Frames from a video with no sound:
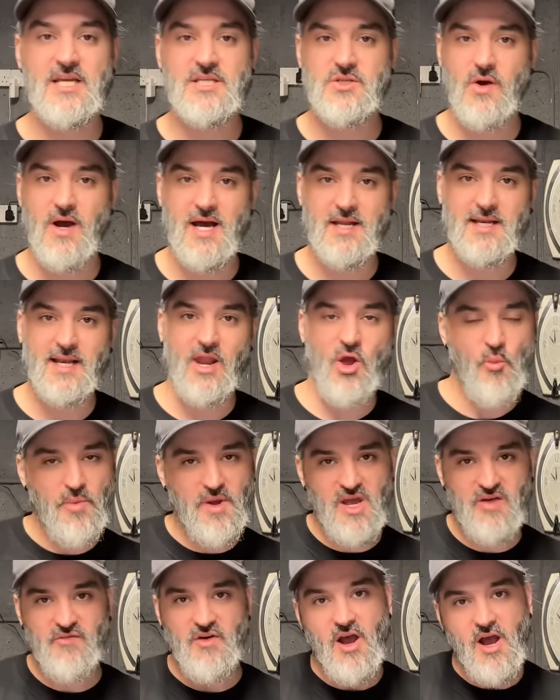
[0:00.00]
so I had a little
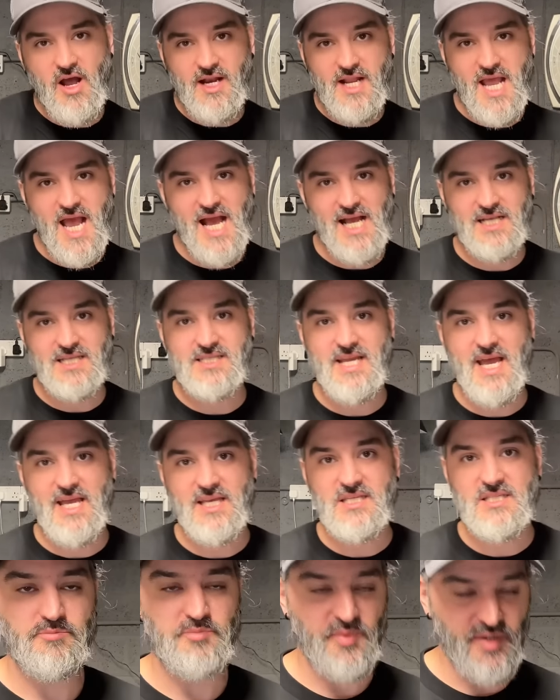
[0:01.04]
bit of early
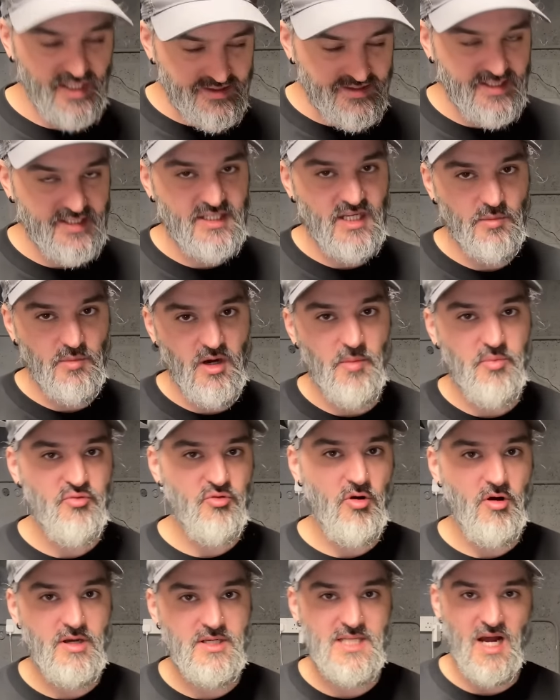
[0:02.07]
access, but it did come at a price.